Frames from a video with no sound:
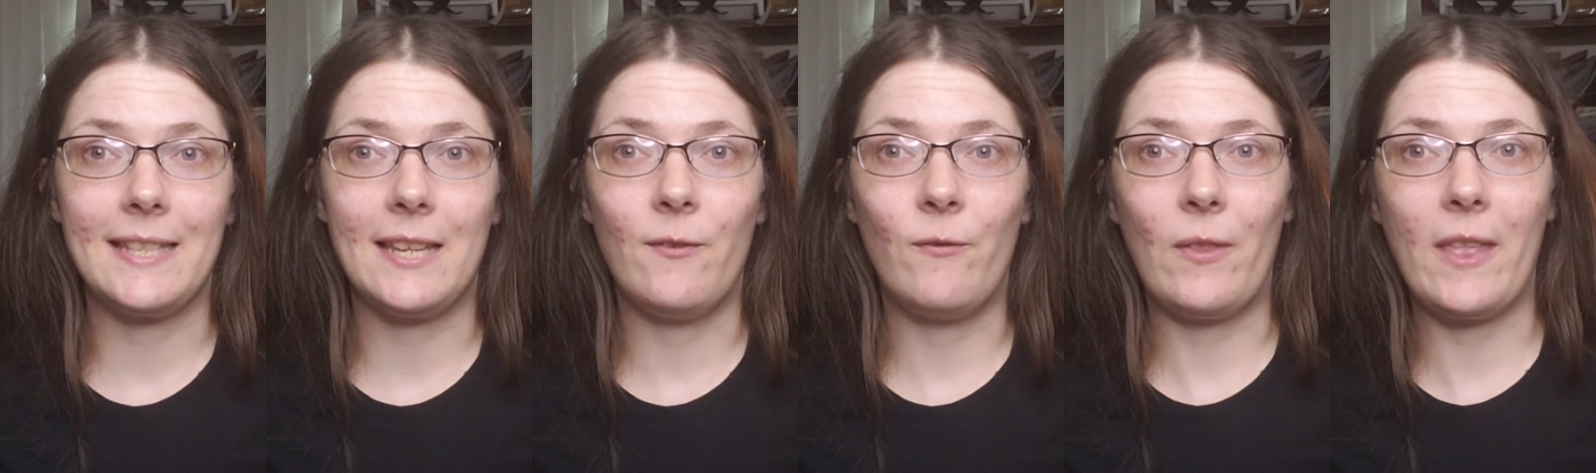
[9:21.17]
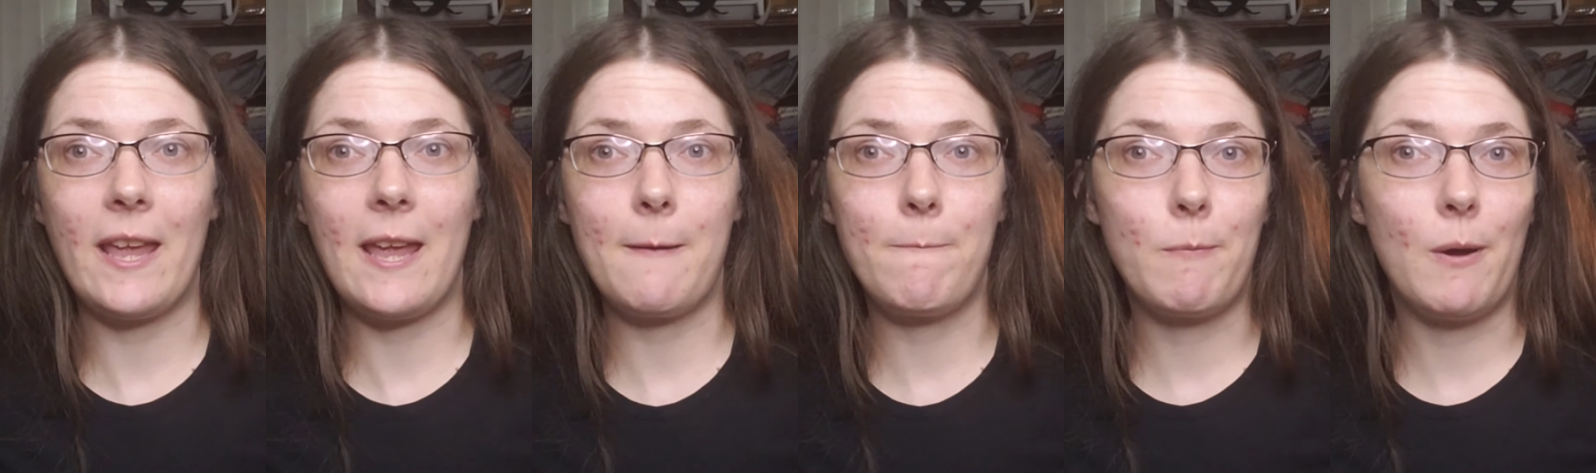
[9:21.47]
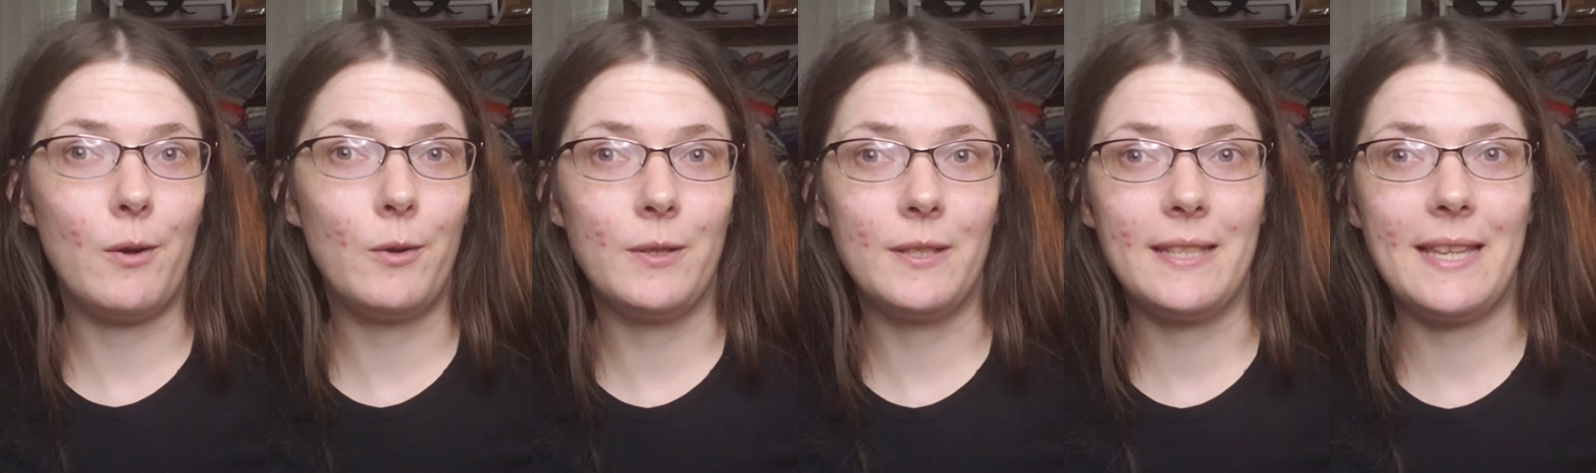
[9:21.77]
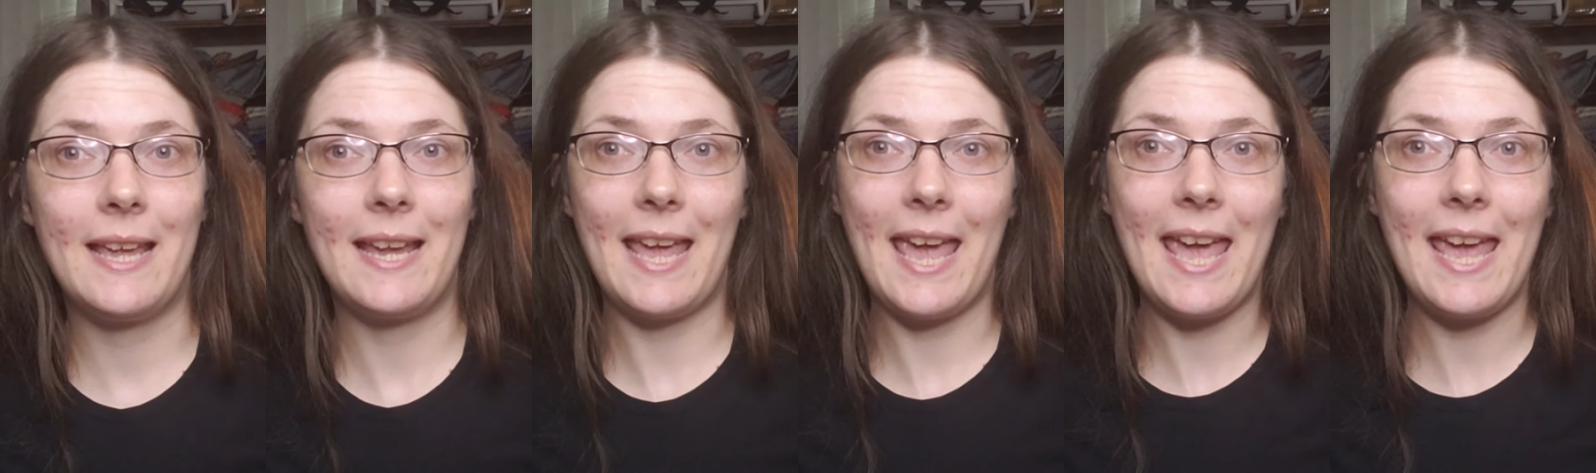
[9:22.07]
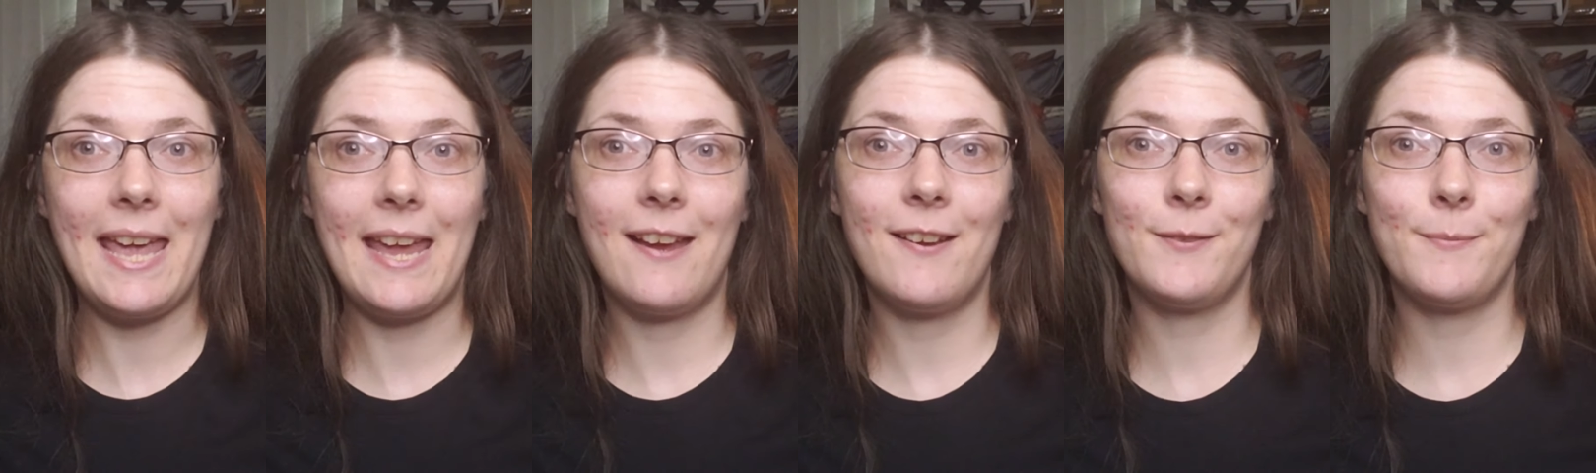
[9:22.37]
If they post like,
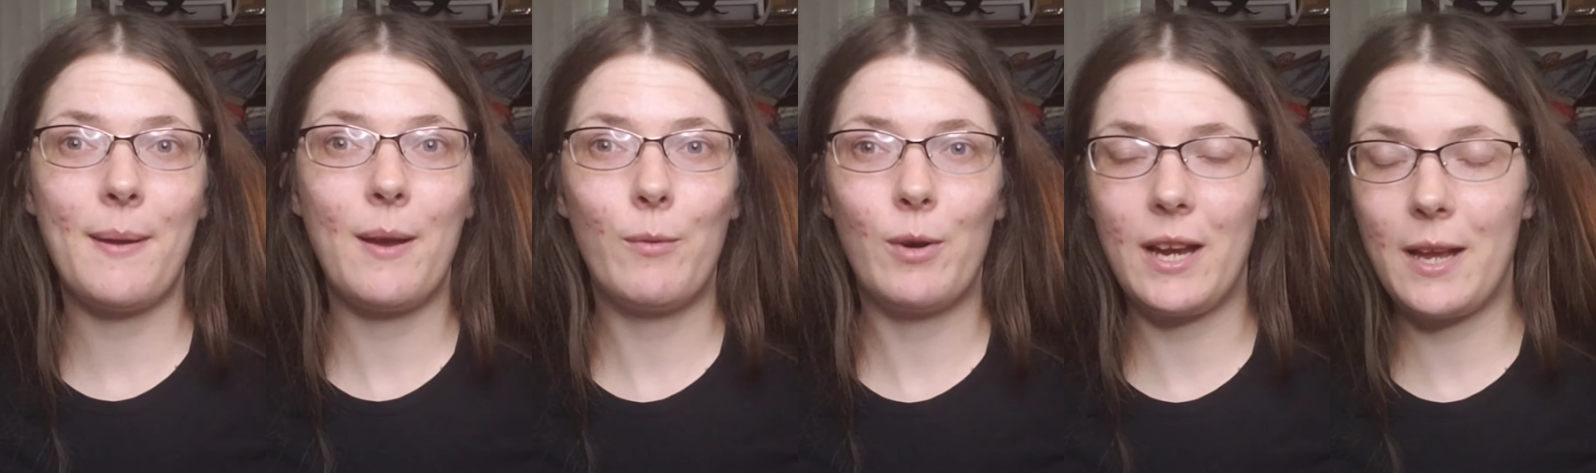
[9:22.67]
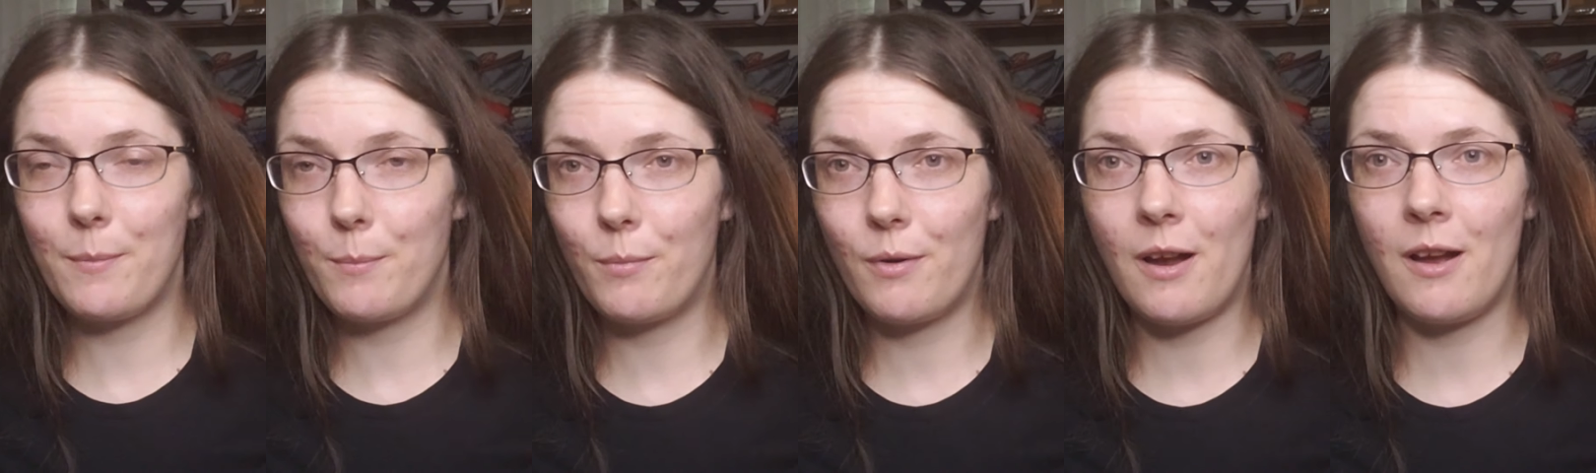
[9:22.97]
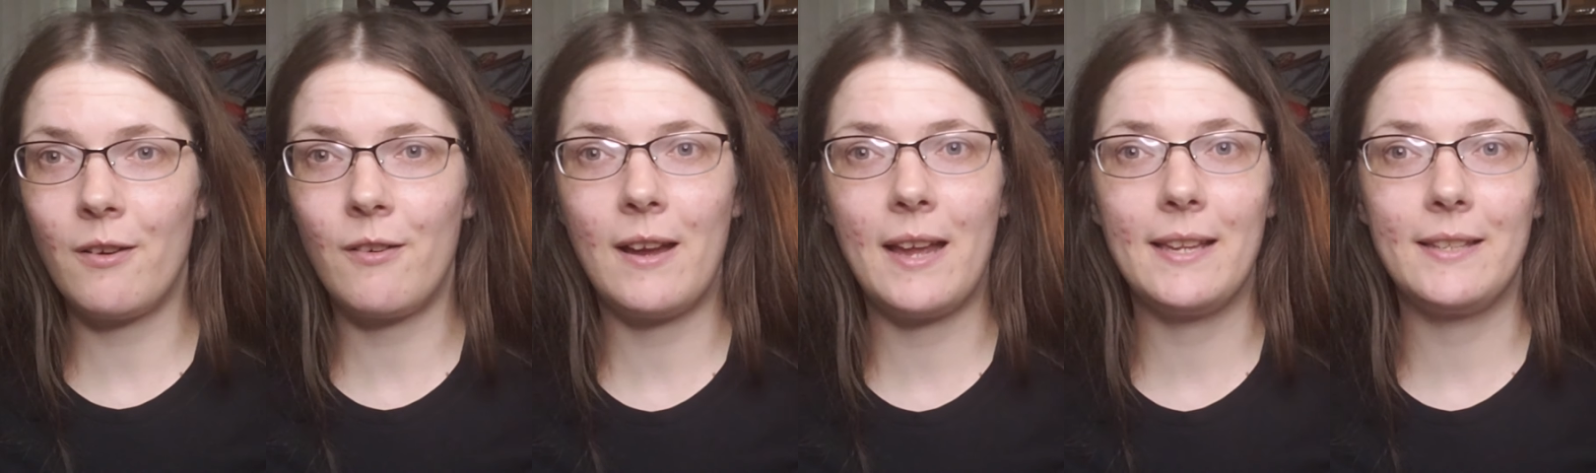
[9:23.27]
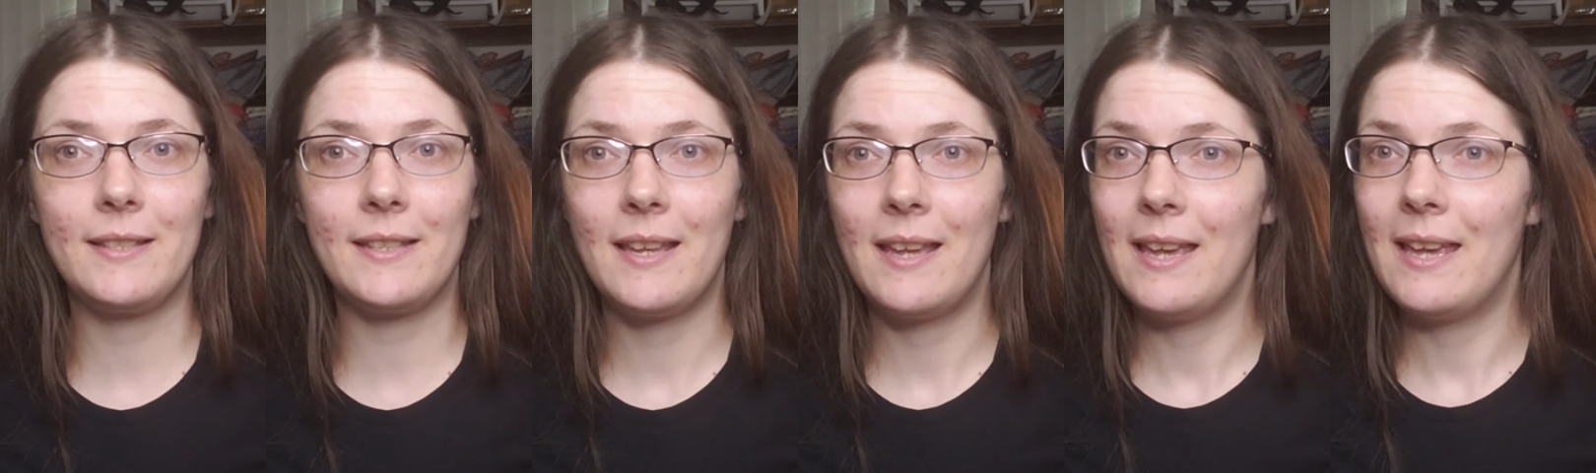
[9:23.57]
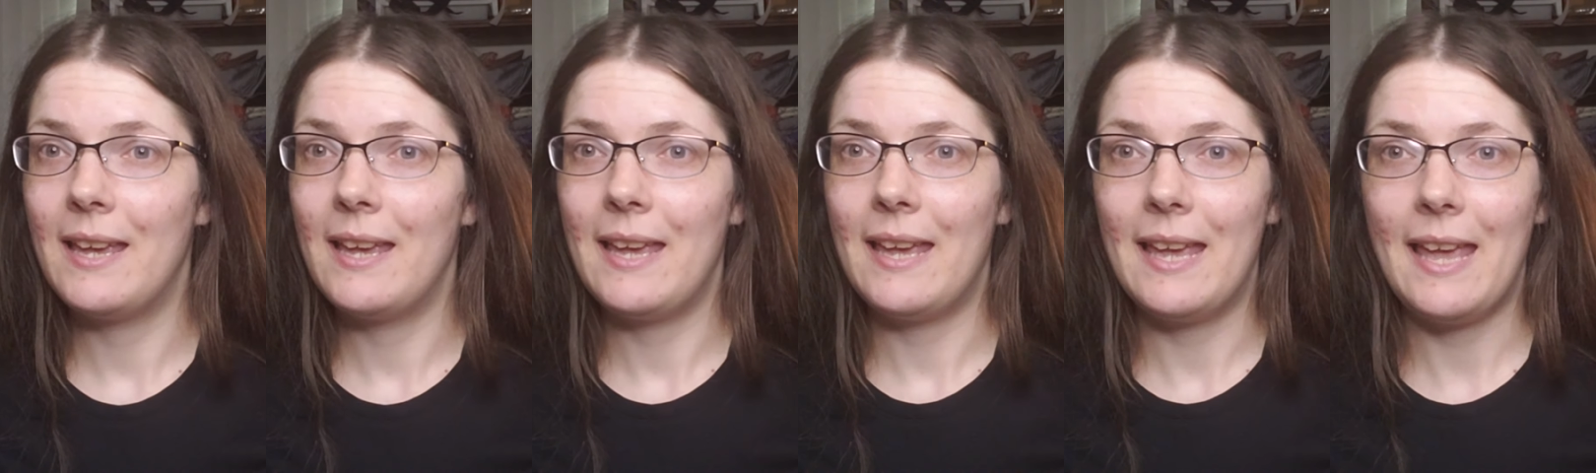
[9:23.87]
hey, here's my work in progress,
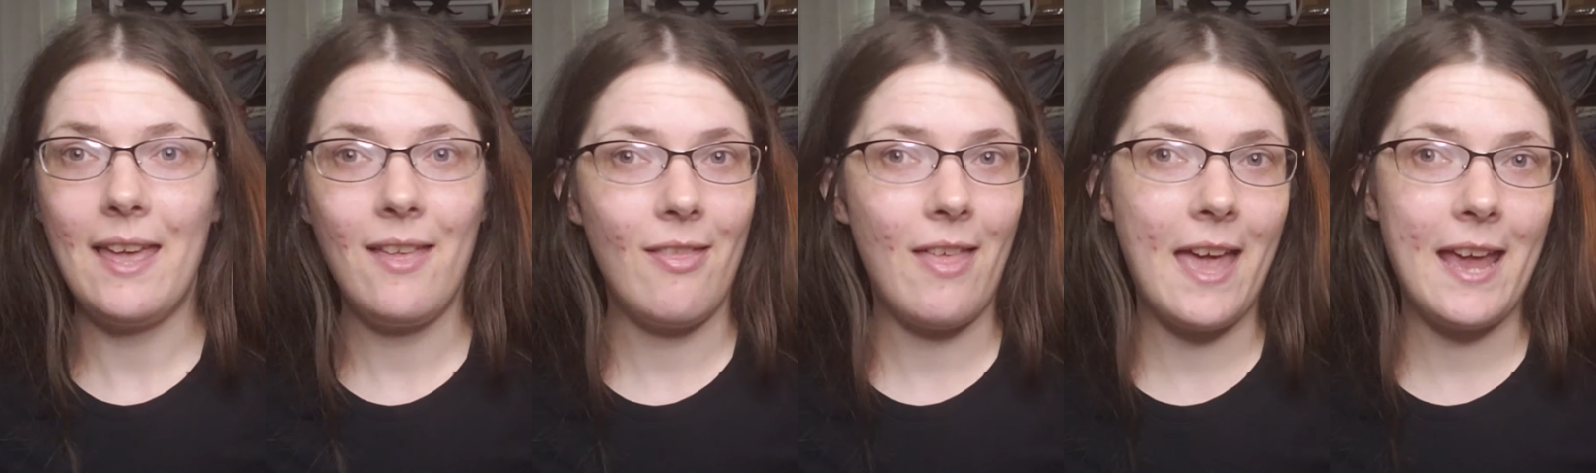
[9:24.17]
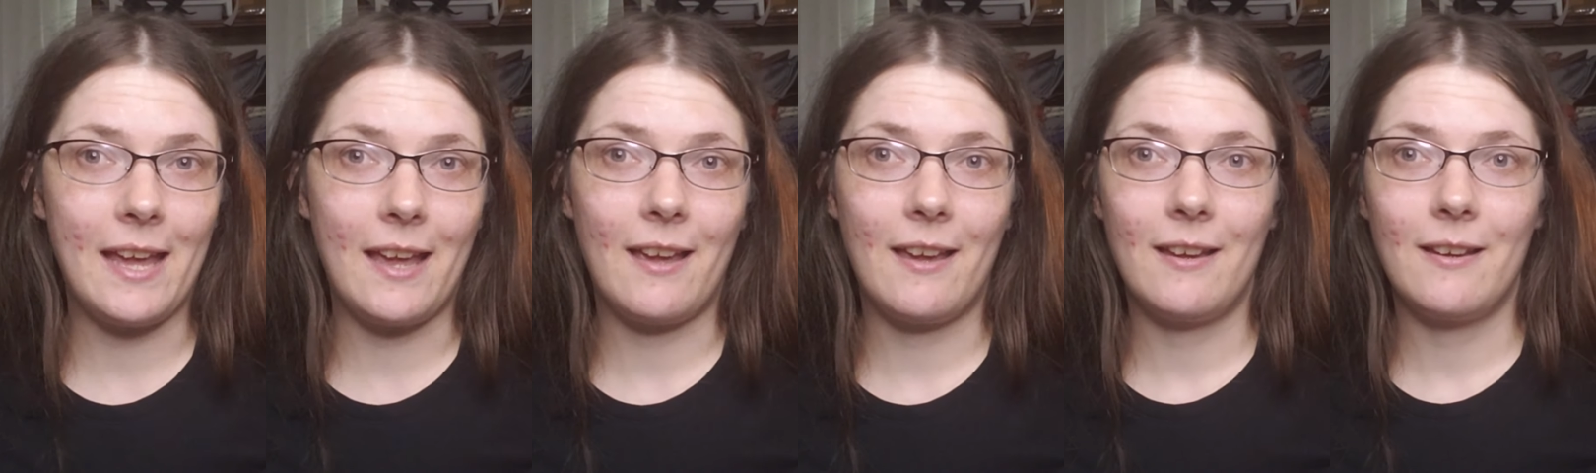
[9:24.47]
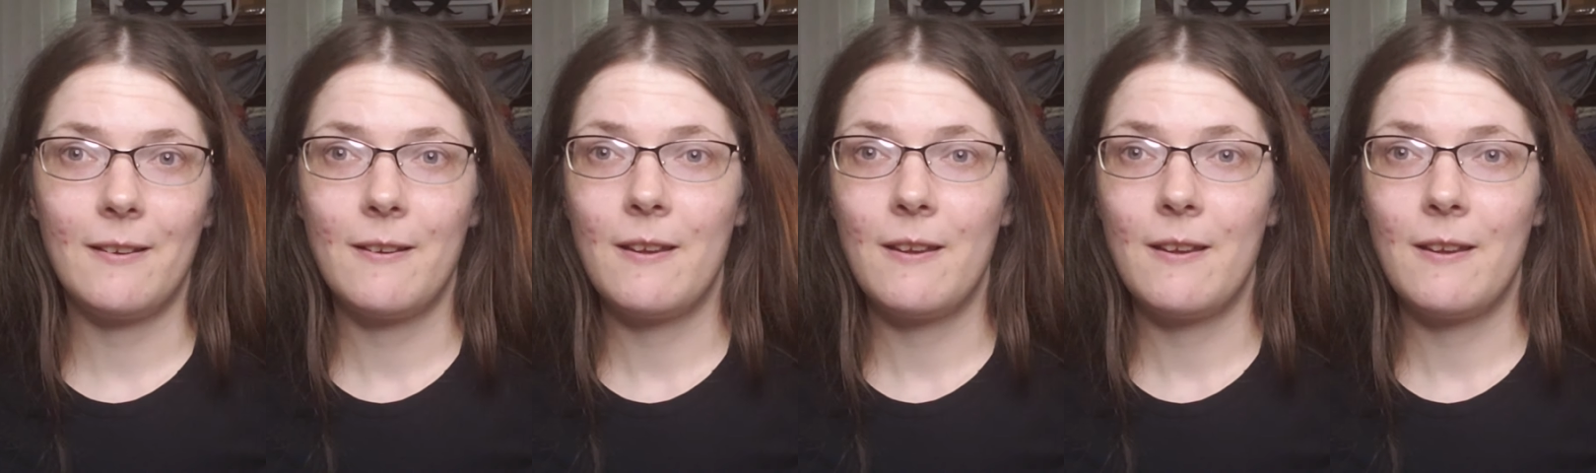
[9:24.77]
hit like.